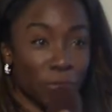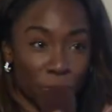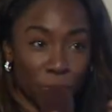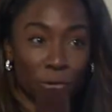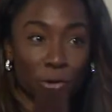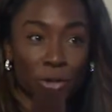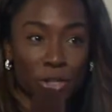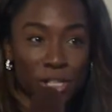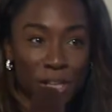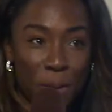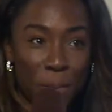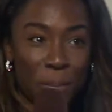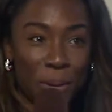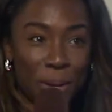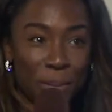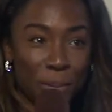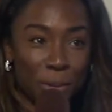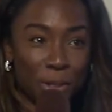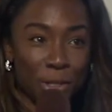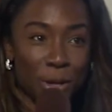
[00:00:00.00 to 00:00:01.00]
for some
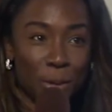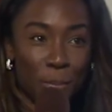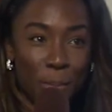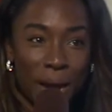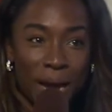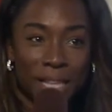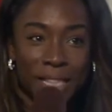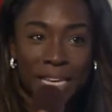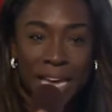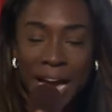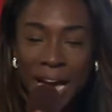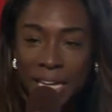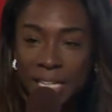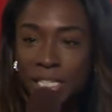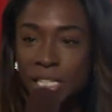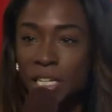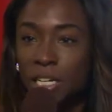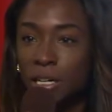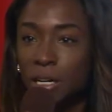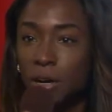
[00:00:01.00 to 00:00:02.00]
people in their mind, the
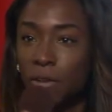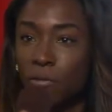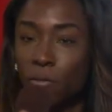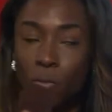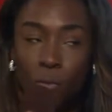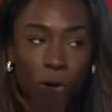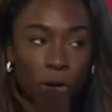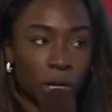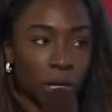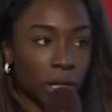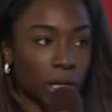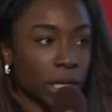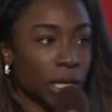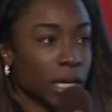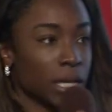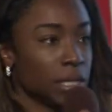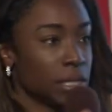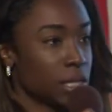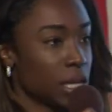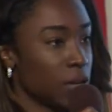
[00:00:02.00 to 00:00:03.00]
idea of work,
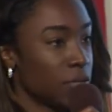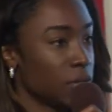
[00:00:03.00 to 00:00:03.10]
instead